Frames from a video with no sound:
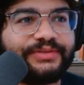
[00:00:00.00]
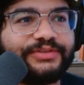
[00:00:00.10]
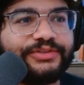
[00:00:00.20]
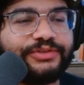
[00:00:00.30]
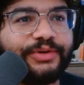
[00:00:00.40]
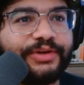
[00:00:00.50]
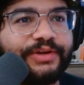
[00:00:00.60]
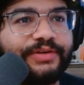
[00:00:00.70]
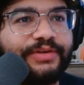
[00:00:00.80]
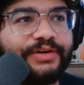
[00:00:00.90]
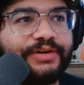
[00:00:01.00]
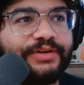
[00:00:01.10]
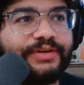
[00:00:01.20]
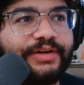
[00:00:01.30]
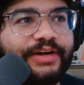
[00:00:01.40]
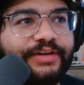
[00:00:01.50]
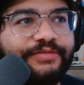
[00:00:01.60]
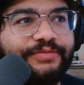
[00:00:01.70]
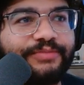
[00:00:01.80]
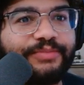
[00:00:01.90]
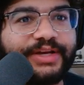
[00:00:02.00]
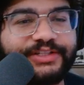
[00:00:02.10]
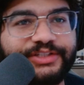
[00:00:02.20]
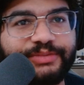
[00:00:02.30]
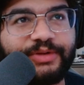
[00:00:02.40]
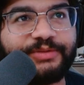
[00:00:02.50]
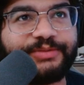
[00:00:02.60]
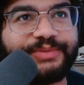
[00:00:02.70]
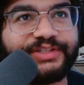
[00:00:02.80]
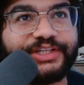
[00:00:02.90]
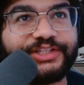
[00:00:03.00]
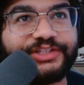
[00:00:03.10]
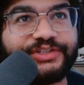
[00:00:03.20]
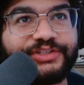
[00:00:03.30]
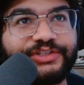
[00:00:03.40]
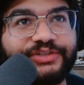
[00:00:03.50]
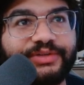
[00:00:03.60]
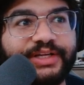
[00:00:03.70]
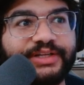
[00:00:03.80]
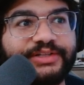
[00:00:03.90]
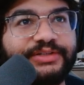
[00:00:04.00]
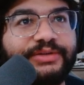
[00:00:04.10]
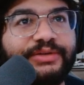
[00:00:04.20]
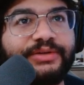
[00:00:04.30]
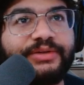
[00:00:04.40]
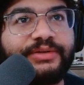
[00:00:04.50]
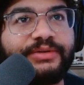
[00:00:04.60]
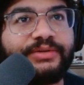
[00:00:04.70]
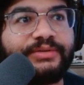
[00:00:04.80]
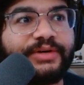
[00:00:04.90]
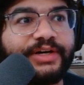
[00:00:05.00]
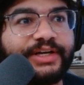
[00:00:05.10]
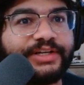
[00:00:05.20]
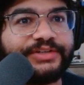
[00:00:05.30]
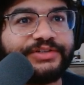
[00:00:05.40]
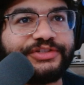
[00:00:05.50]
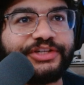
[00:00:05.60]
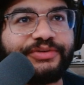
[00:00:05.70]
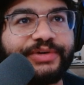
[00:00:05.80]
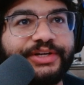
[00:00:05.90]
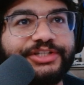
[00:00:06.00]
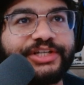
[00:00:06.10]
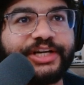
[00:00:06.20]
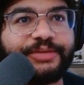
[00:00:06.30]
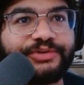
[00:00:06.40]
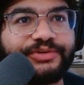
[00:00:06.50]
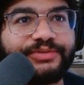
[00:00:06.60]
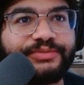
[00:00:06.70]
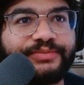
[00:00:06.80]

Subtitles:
So I've made some optimizations so that I can generate a chapter